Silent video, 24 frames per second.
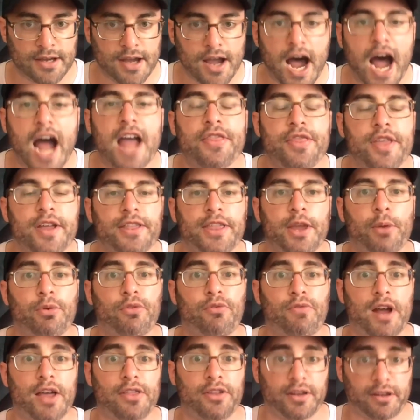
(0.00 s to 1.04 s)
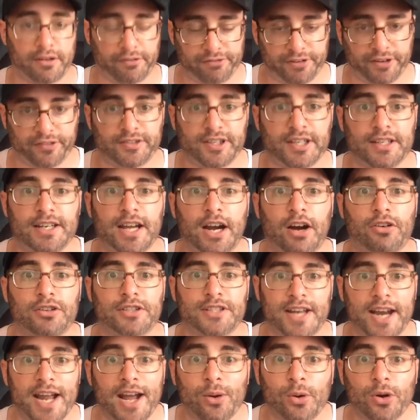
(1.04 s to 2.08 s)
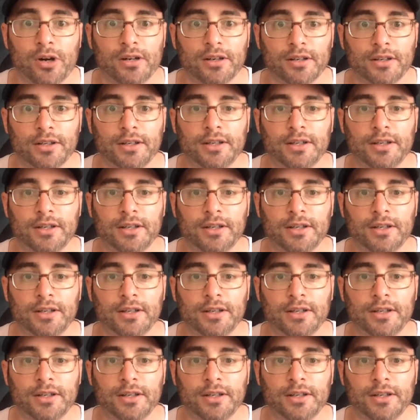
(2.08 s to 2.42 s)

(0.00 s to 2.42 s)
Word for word: I think they would rather give $15 an hour